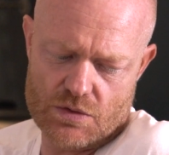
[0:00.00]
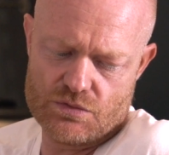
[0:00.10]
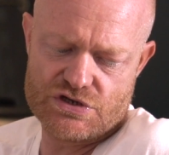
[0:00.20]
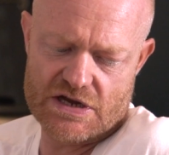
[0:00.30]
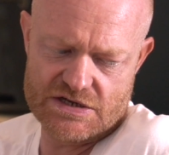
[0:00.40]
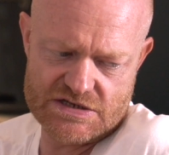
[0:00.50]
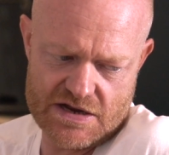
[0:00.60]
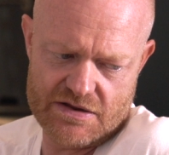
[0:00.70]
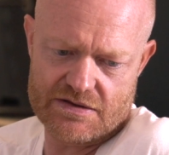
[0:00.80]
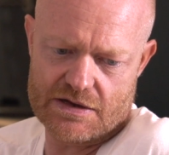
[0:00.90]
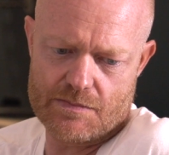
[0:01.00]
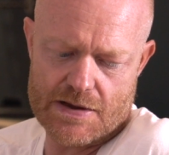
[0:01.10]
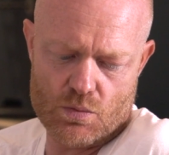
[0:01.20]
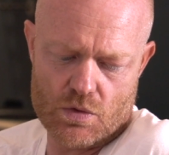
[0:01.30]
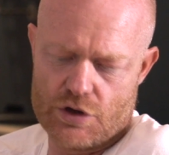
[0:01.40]
don't change anything
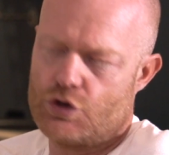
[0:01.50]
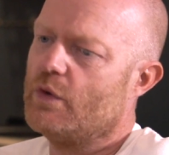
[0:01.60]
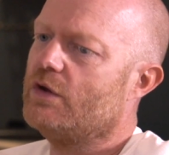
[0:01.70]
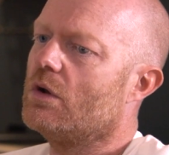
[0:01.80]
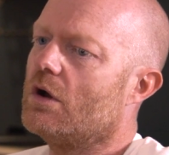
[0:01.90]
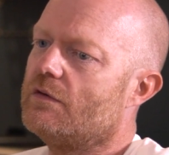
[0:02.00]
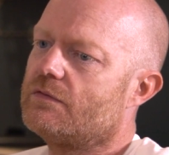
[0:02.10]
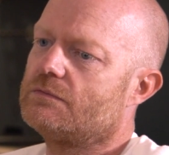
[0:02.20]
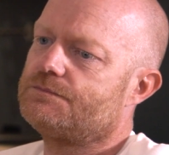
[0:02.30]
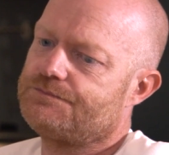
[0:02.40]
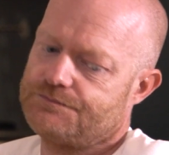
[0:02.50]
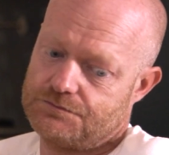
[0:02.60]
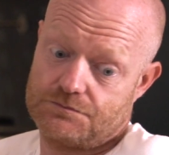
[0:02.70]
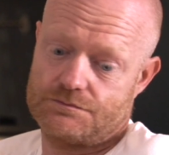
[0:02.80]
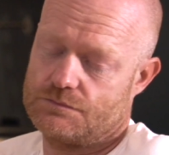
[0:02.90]
about what you do in your life,
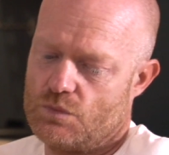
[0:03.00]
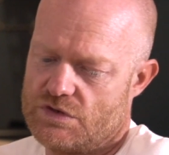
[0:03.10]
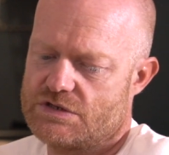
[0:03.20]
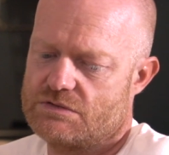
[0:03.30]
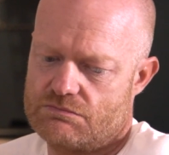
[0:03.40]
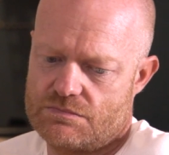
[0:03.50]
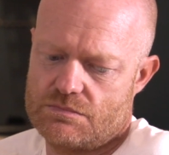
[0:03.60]
which,